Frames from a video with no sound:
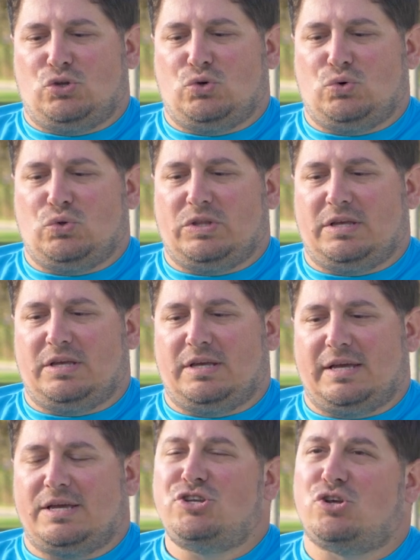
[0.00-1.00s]
do
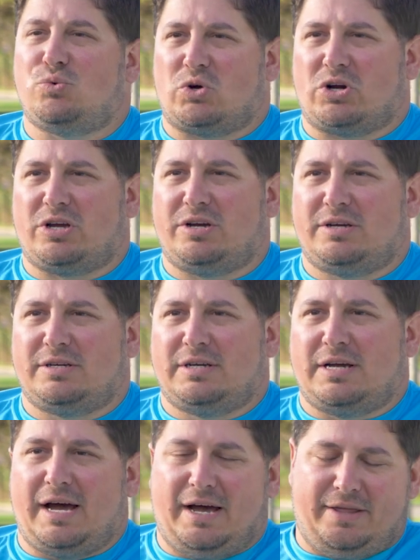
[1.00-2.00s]
the engine work
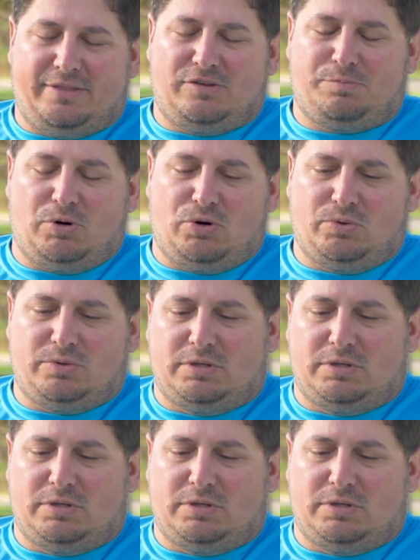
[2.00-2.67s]
on this boat.